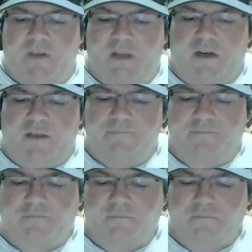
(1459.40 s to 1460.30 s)

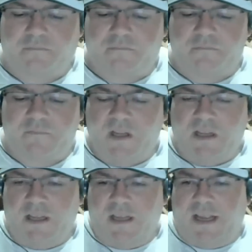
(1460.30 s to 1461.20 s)
um,
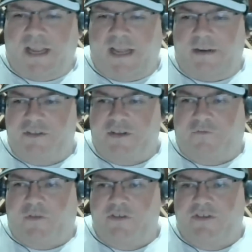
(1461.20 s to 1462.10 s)
and it was the
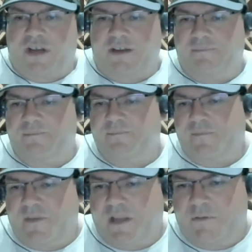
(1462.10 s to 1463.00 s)
first
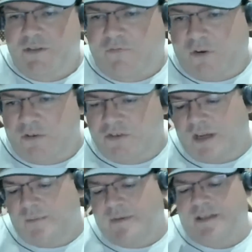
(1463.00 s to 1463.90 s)
time it was the first
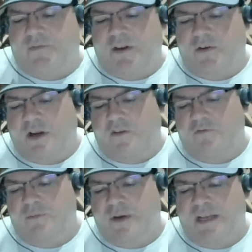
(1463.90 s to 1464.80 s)
time that the federal
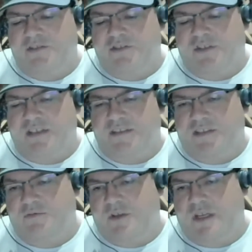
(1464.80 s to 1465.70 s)
government
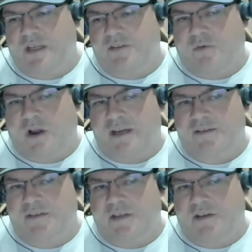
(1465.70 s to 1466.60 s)
exercised its its
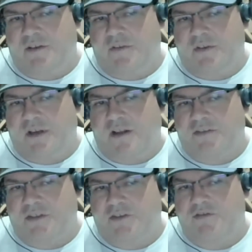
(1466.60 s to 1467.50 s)
rights under the
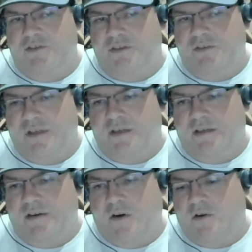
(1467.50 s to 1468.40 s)
Constitution,
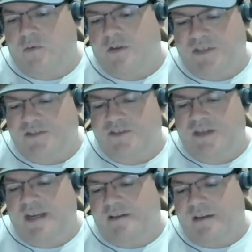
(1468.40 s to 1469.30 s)
uh, Article One, Section
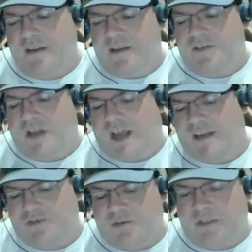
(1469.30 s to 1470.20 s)
Eight, to
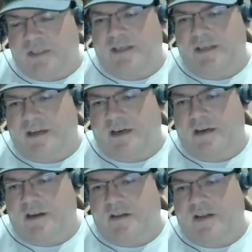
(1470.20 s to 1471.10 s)
actually
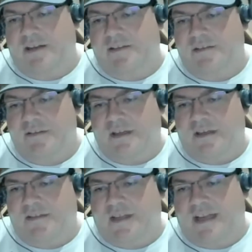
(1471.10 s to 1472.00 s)
uh, collect
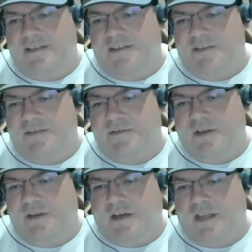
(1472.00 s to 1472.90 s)
taxes
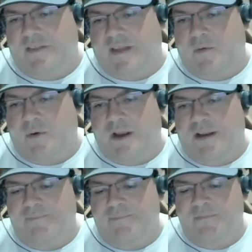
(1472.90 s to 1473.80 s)
uh, in that way.